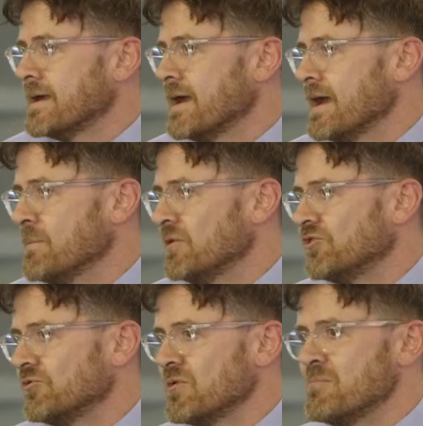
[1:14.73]
It
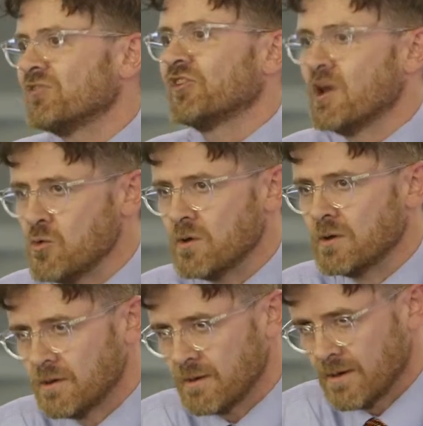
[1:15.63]
seems to be missing out
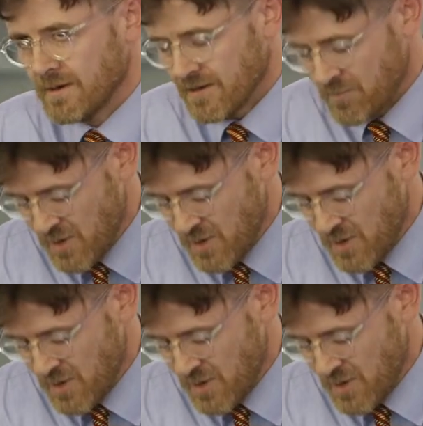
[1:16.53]
the